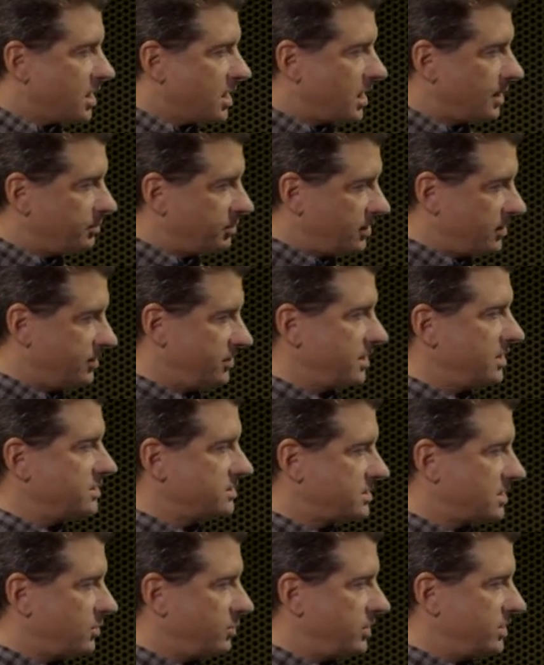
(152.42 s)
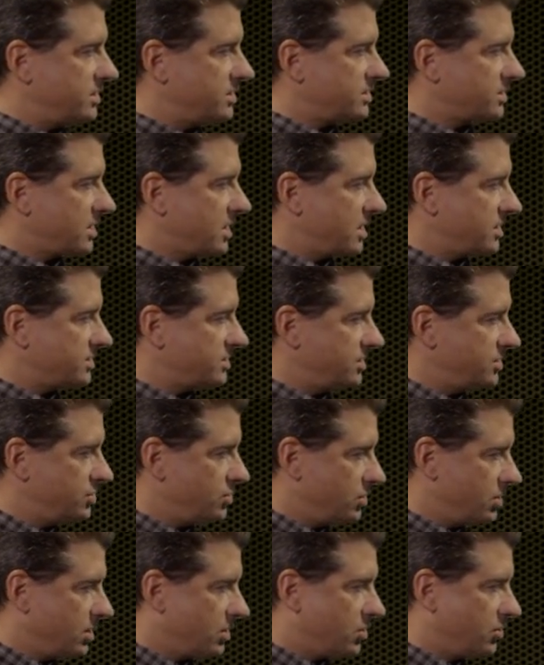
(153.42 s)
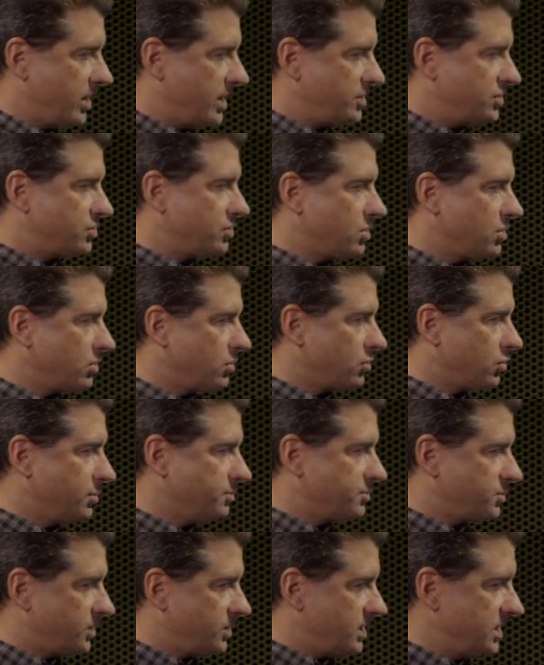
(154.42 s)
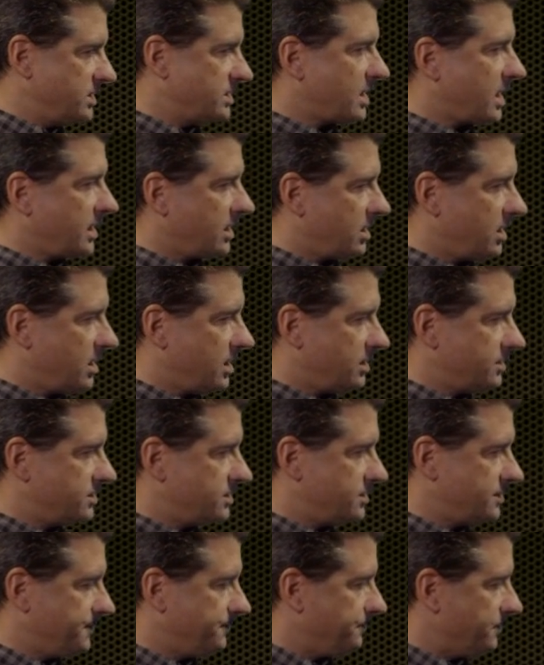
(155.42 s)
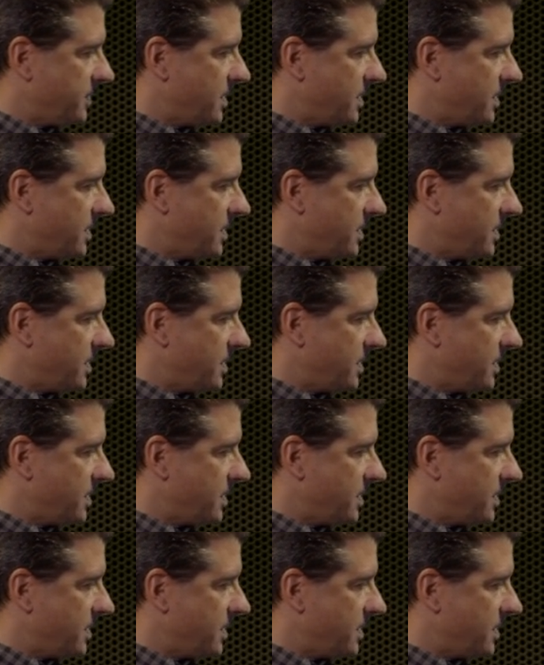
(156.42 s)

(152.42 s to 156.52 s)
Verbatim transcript: couple of things that we discussed is you can create your own groups with these icons.